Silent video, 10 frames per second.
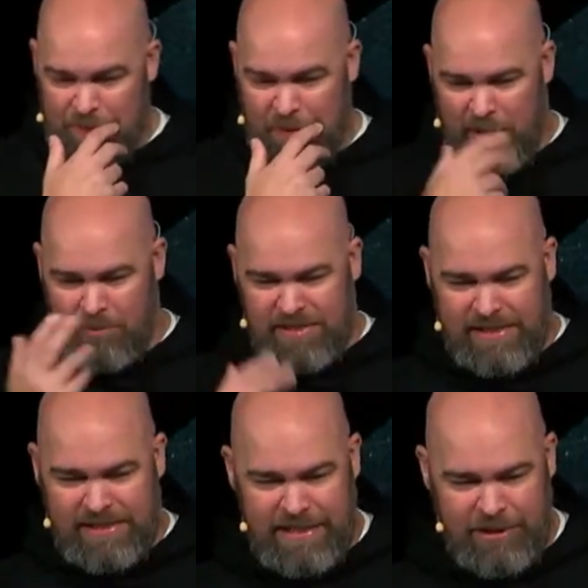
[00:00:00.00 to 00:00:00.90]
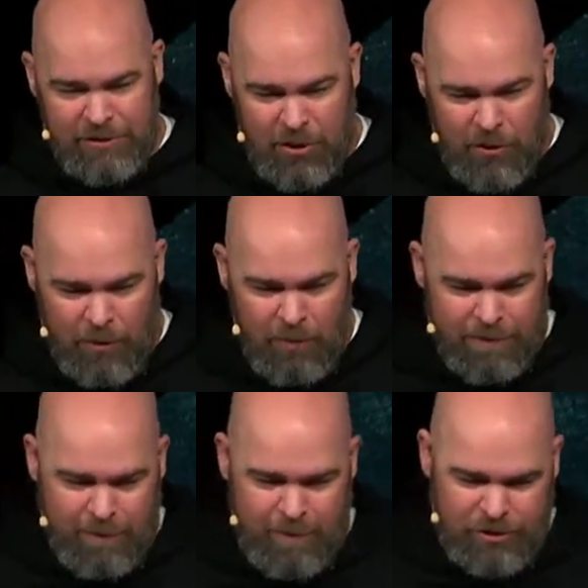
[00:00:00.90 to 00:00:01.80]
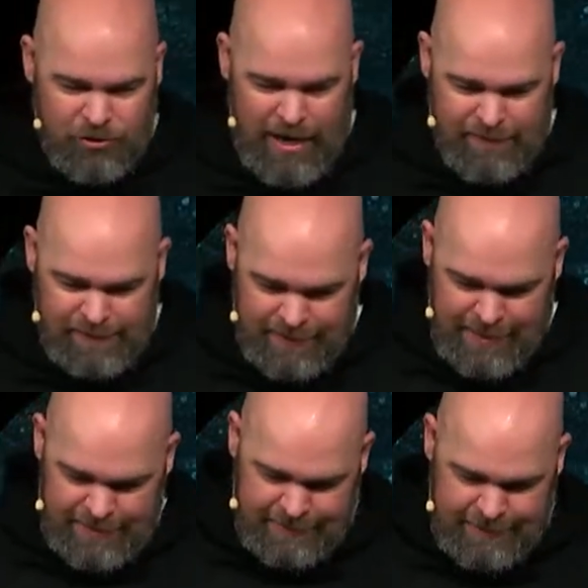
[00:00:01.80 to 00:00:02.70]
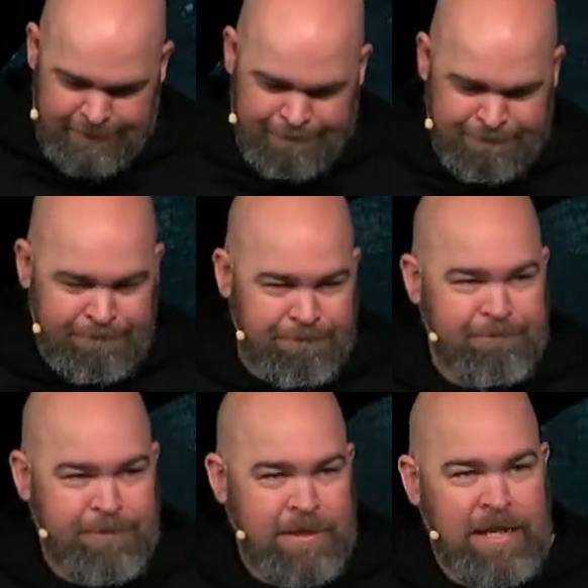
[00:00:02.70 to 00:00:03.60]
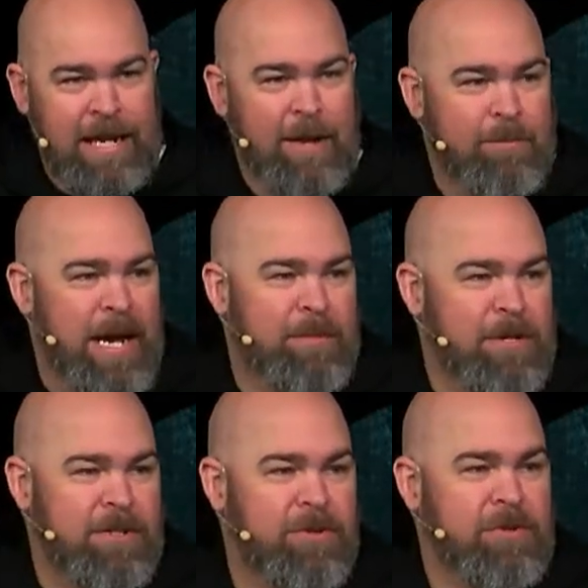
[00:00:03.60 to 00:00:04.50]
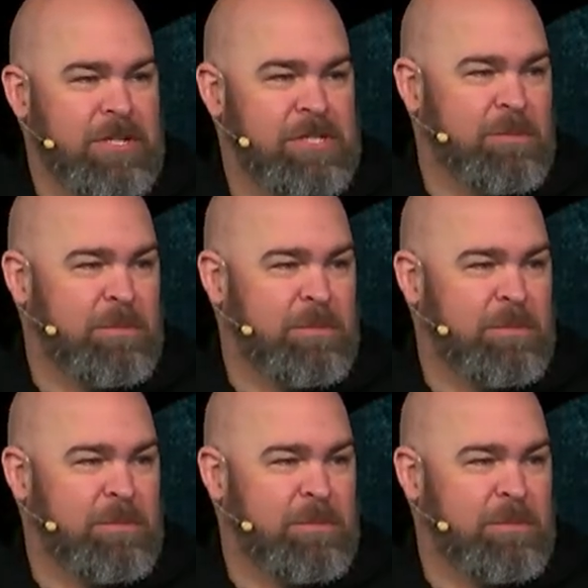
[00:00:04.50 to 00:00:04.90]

When I was 16 years old, I went for my driving test. In Alabama, you get your